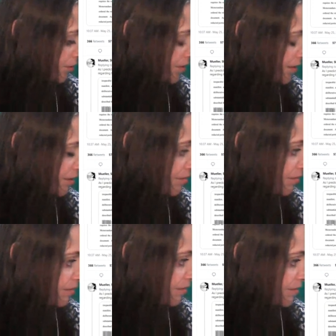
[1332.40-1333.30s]
Do you think you
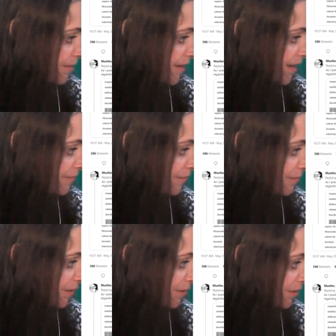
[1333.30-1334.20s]
got a stomachache
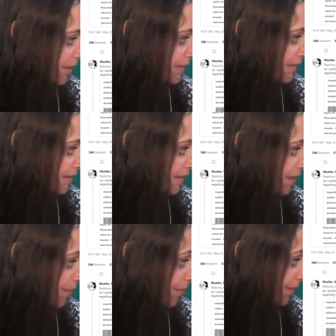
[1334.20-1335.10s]
from the cookies and the
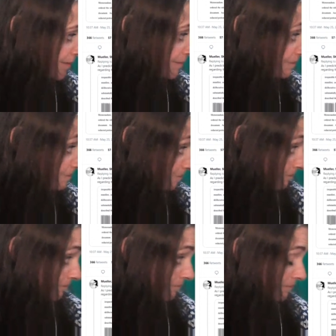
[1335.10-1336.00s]
gummy bears?
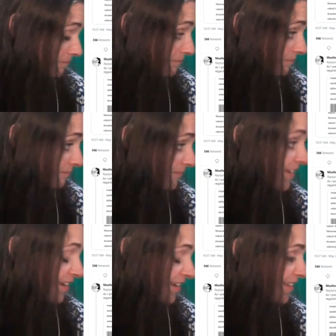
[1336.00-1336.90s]

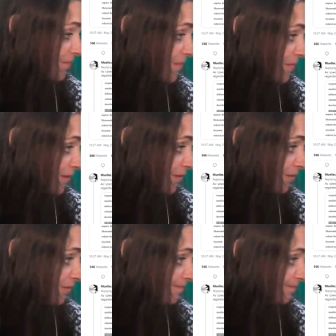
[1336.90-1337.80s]
Yeah, I think maybe you
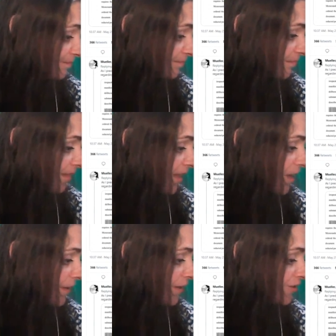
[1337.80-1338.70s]
do.
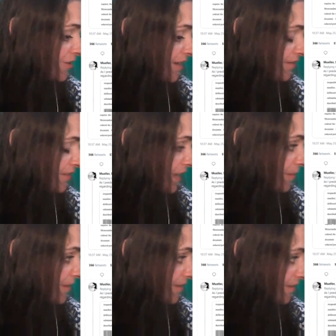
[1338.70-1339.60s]
How about you just have a
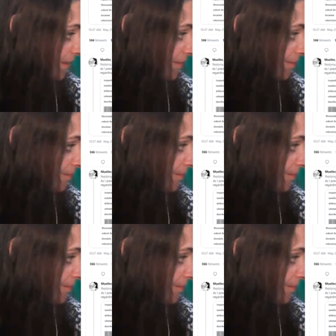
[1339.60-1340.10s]
sandwich this time?